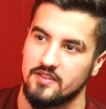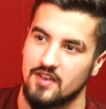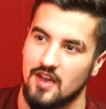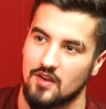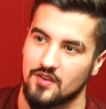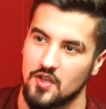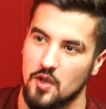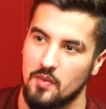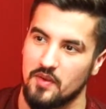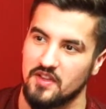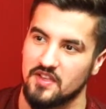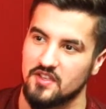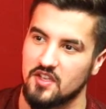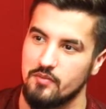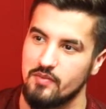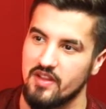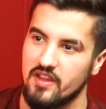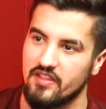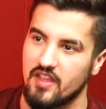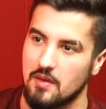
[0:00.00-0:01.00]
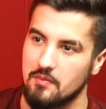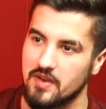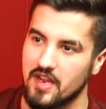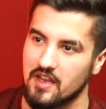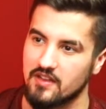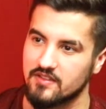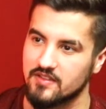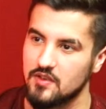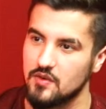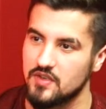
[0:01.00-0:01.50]
I was hoping this could be a
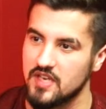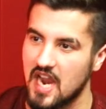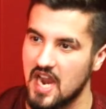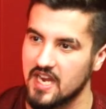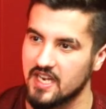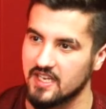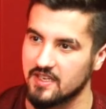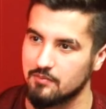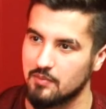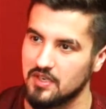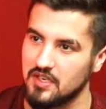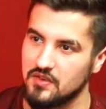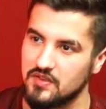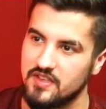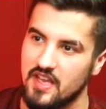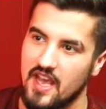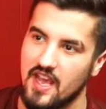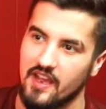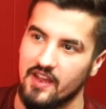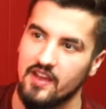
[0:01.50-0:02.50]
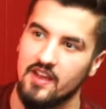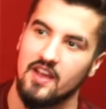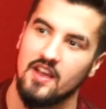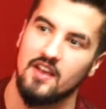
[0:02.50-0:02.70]
thumbnail, it's too tiny, but you say.